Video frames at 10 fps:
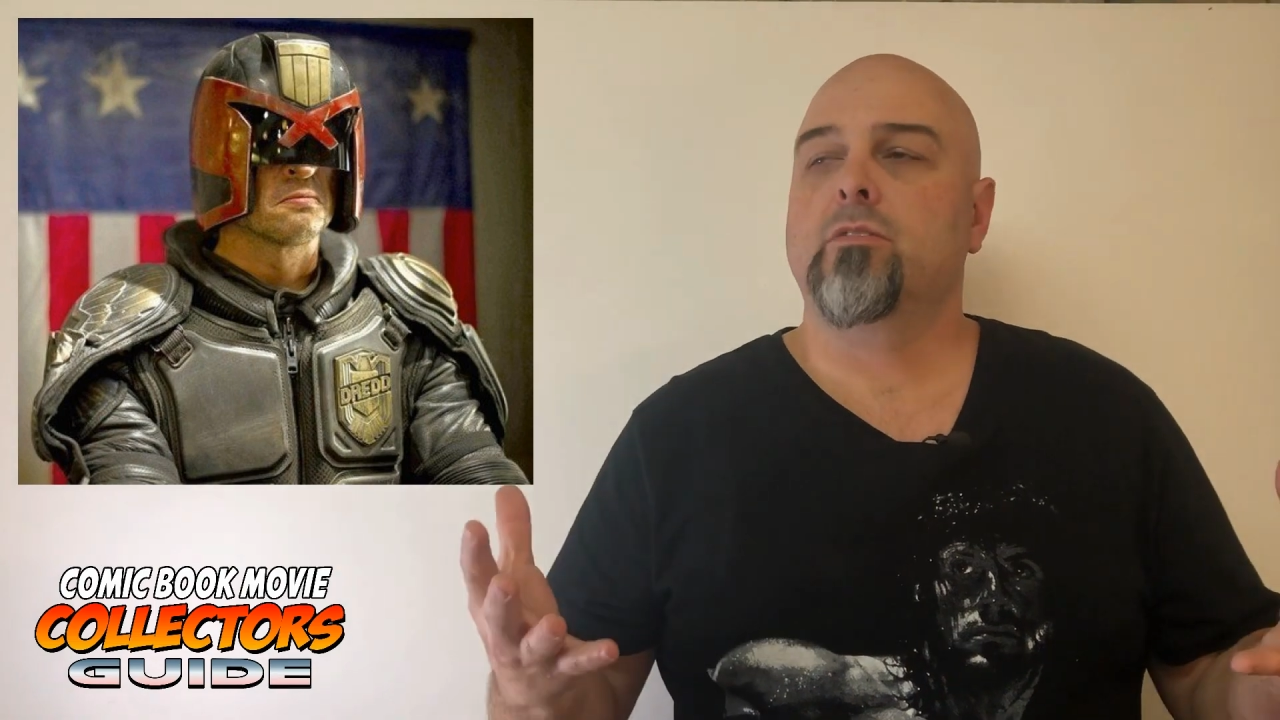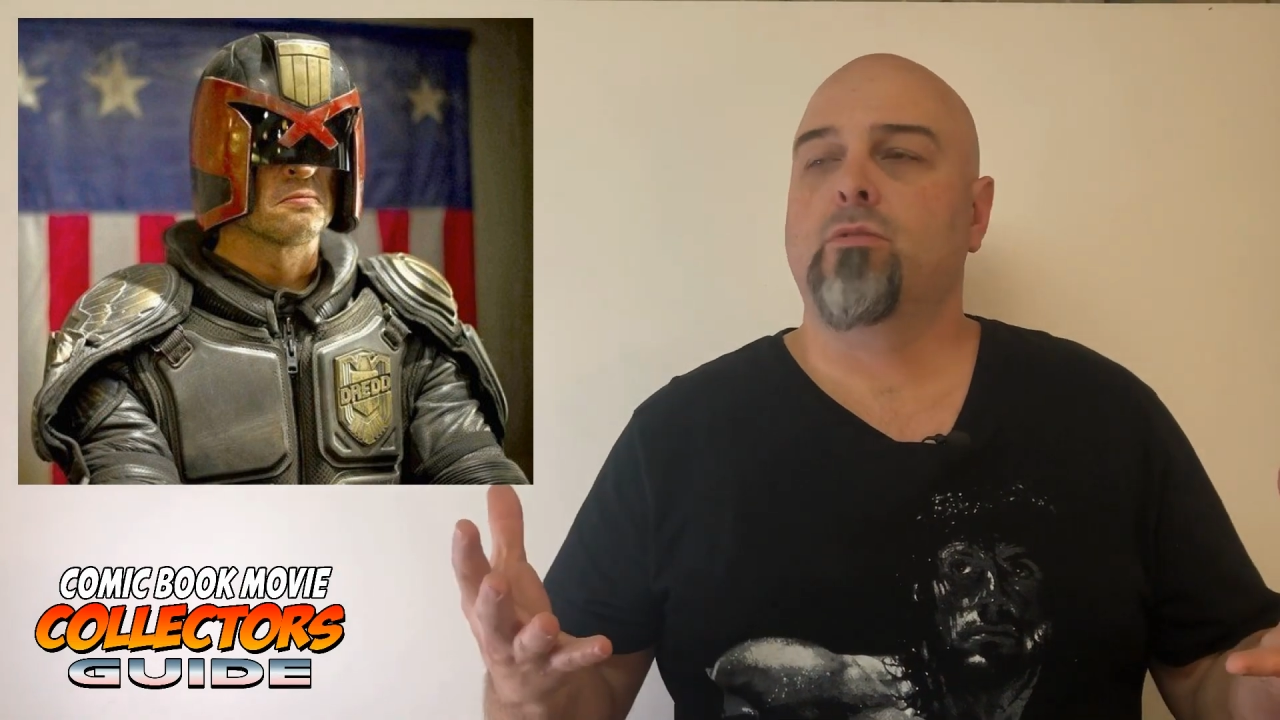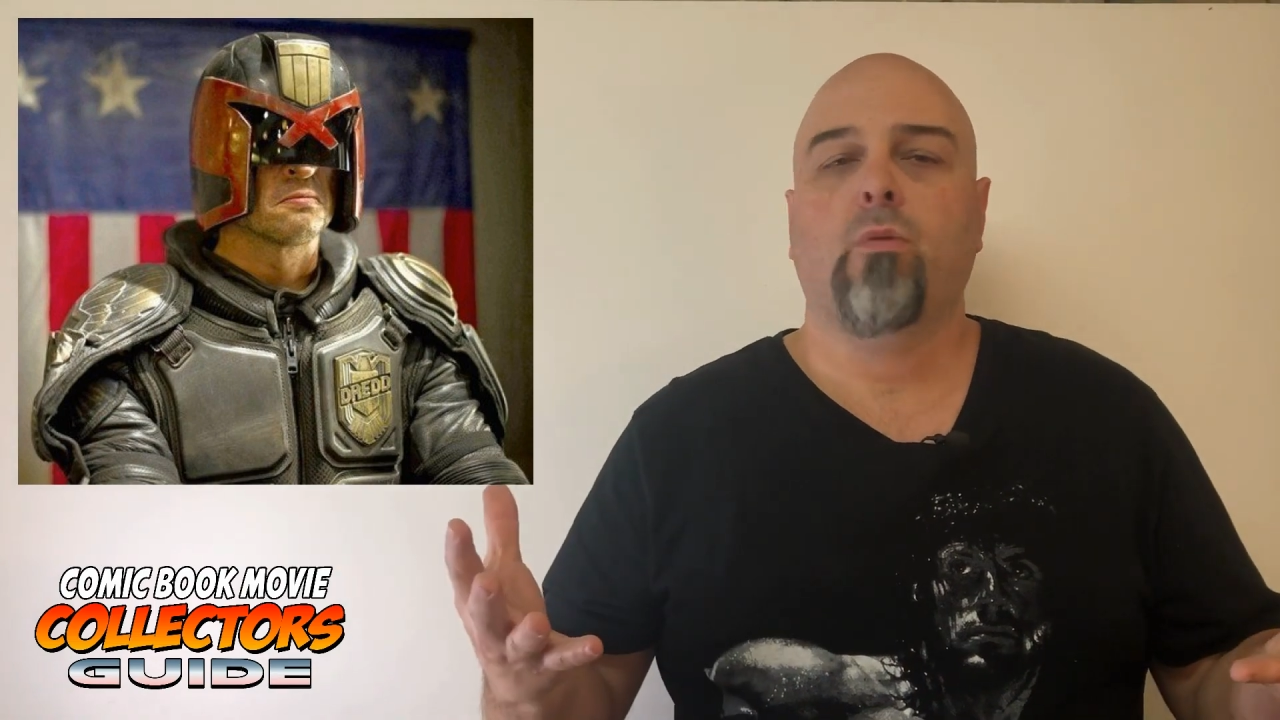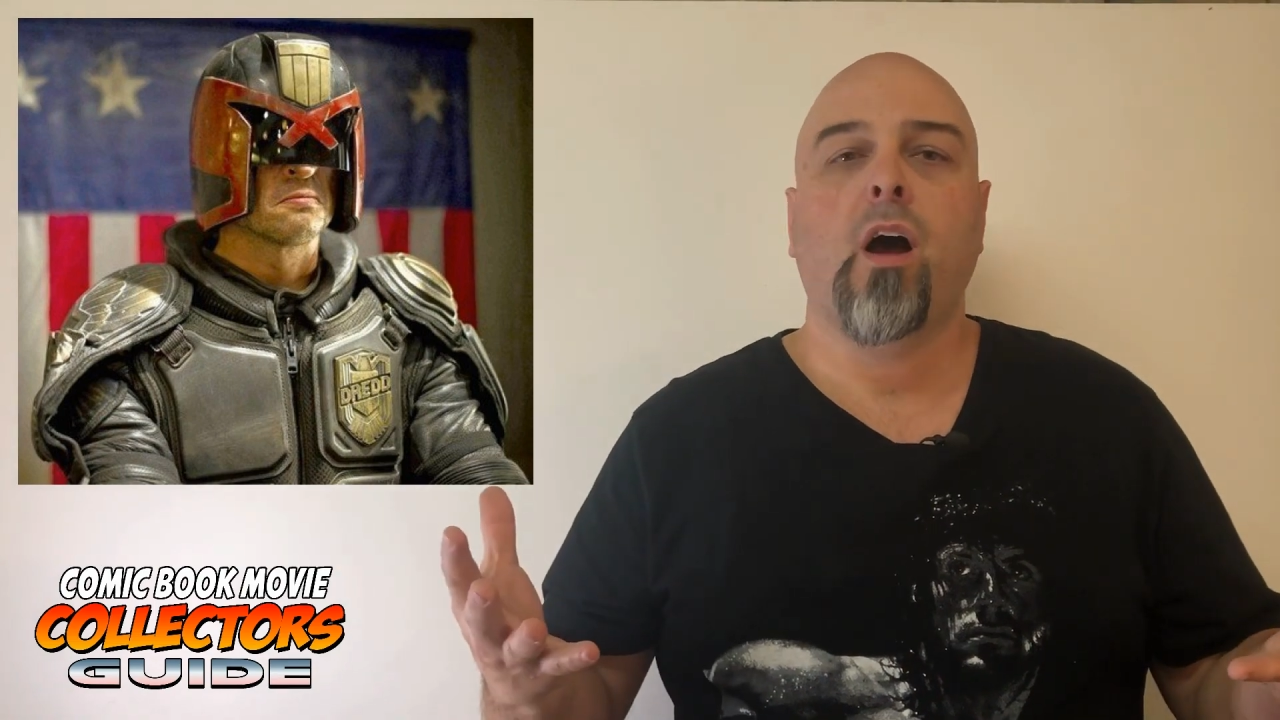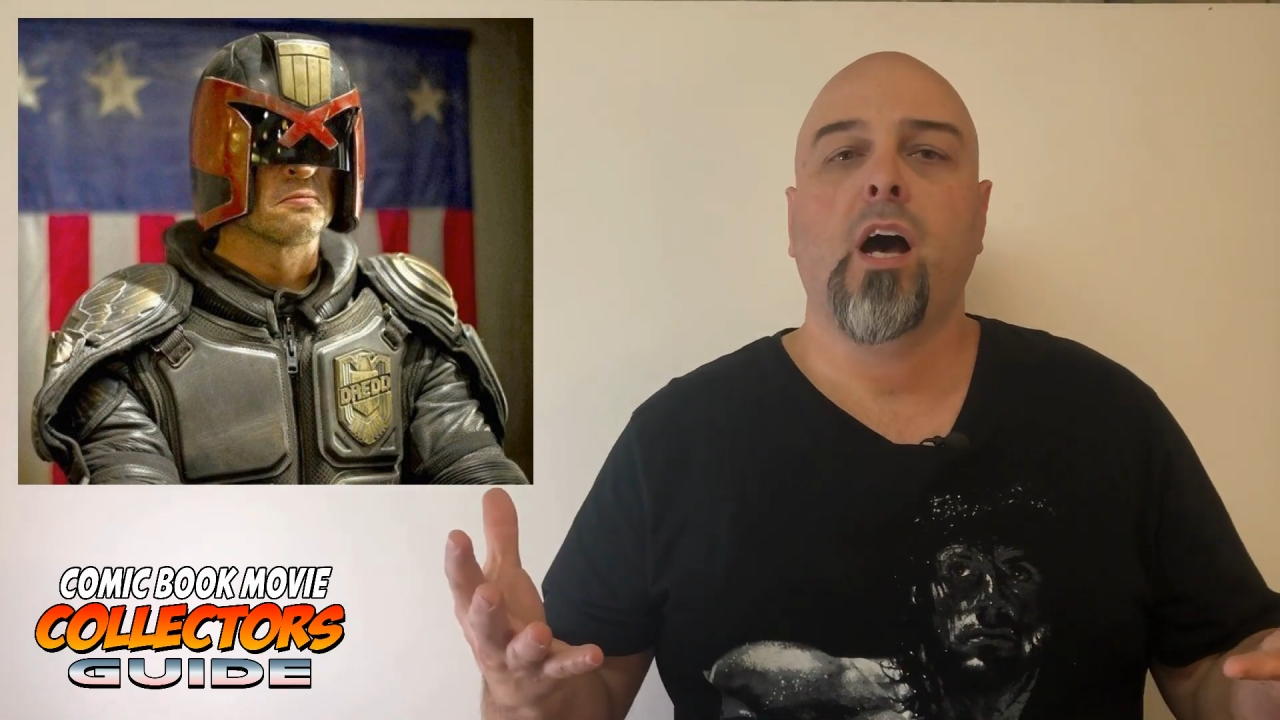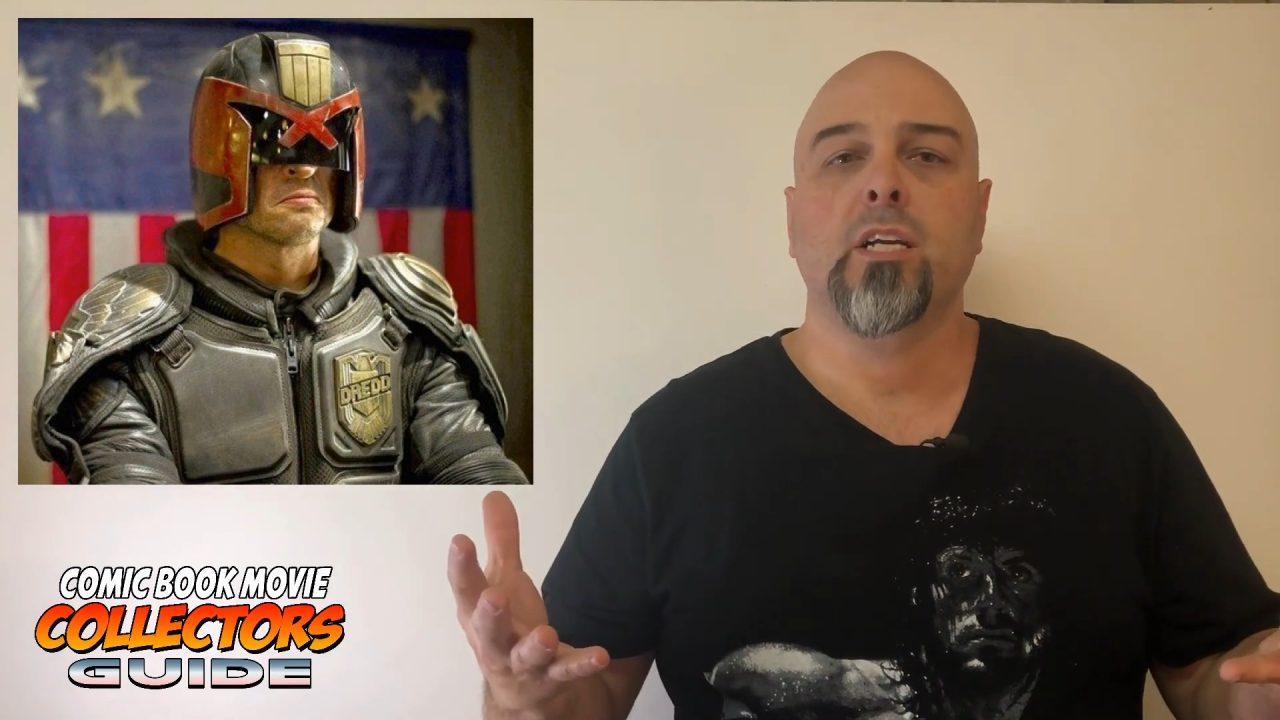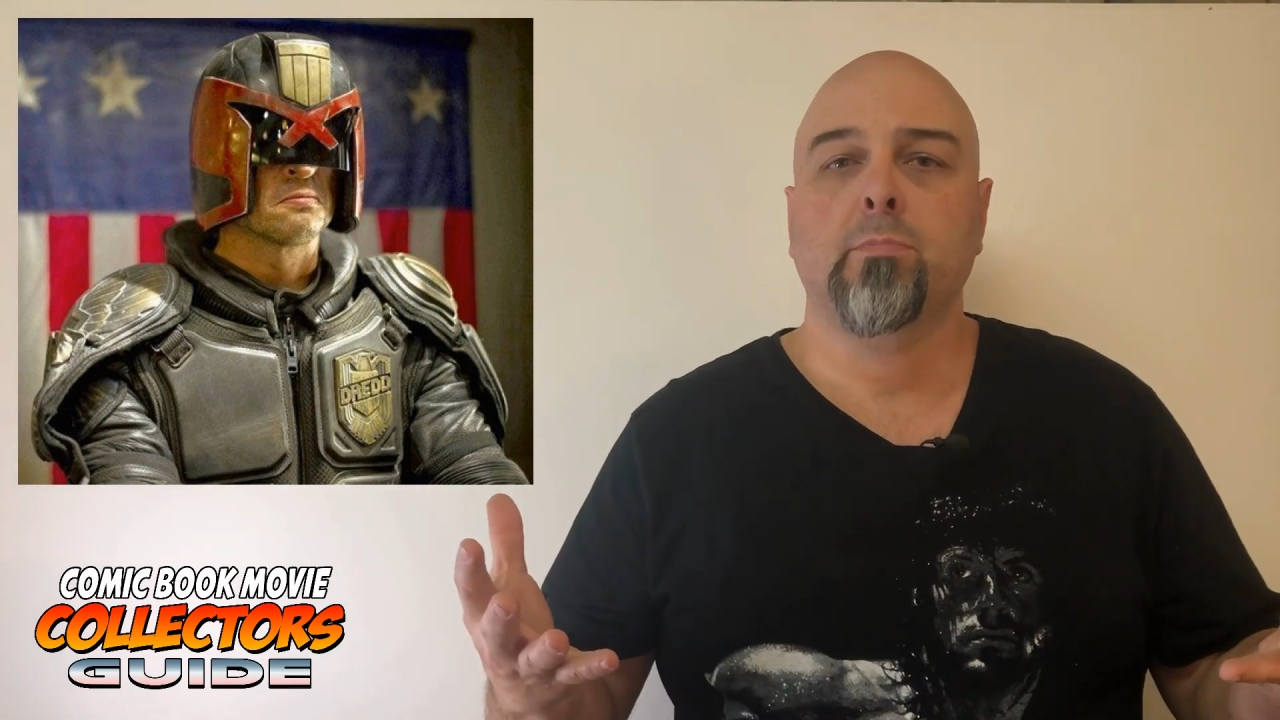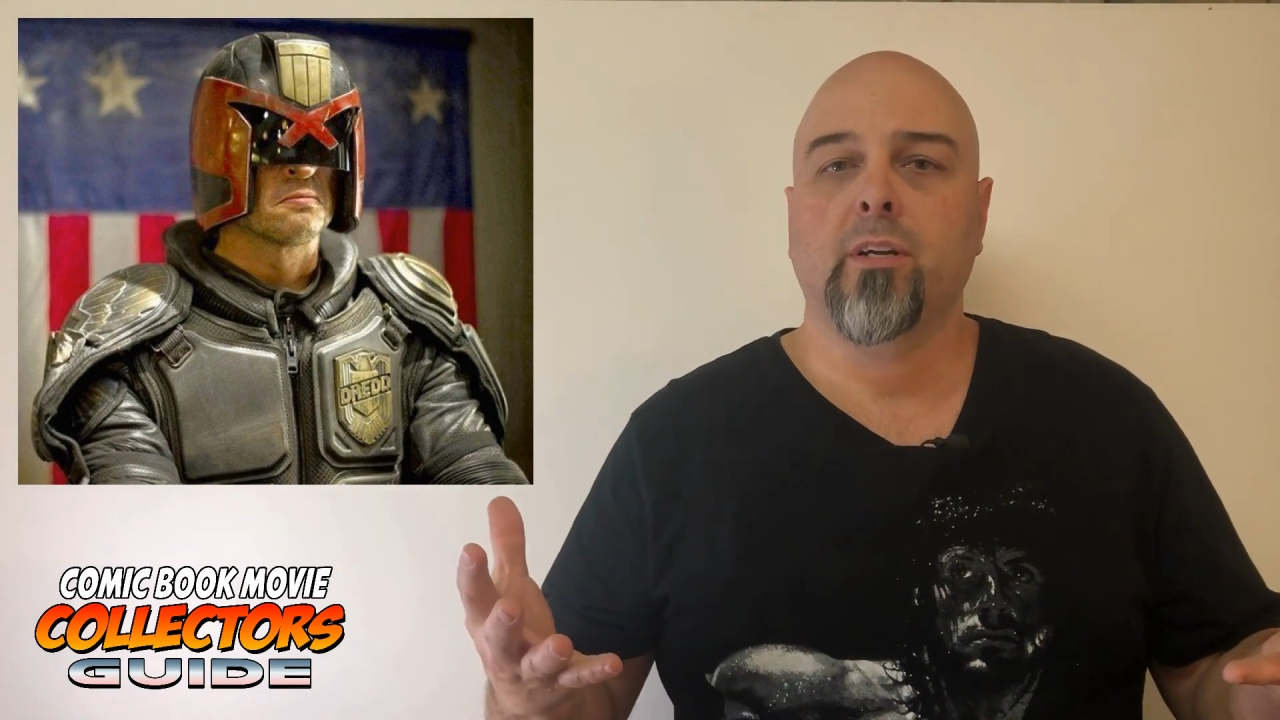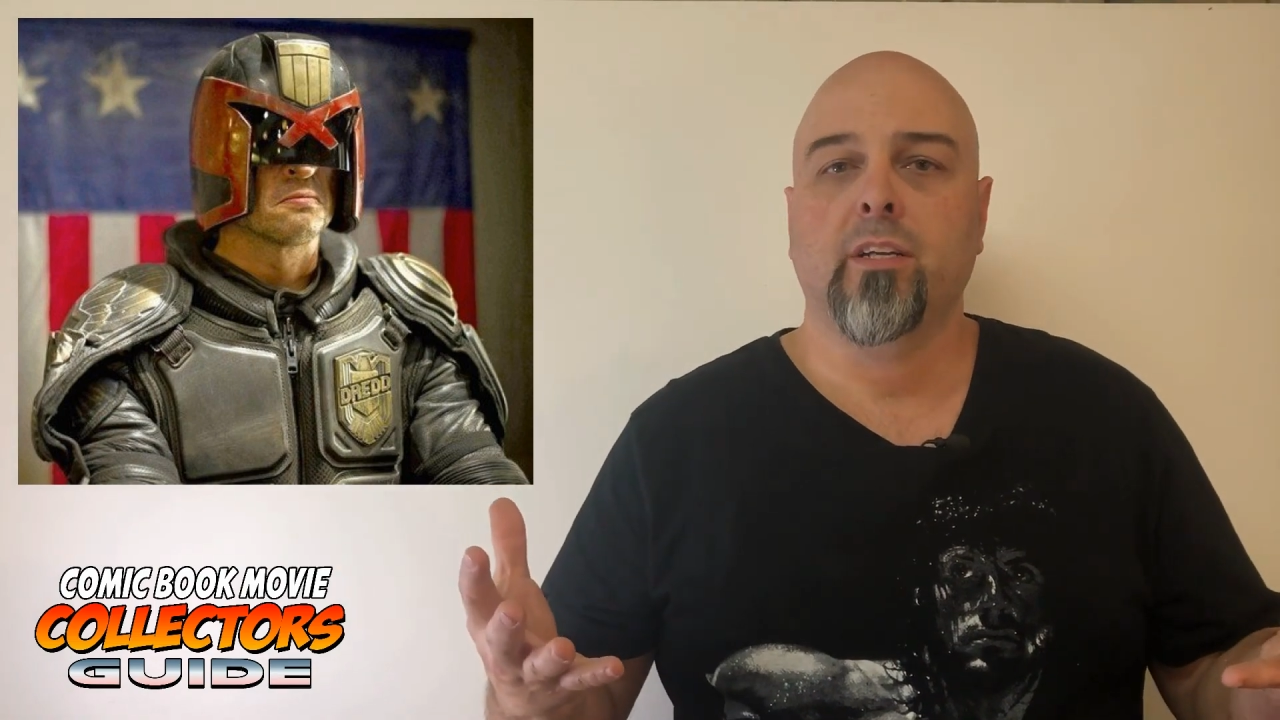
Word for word: grasp and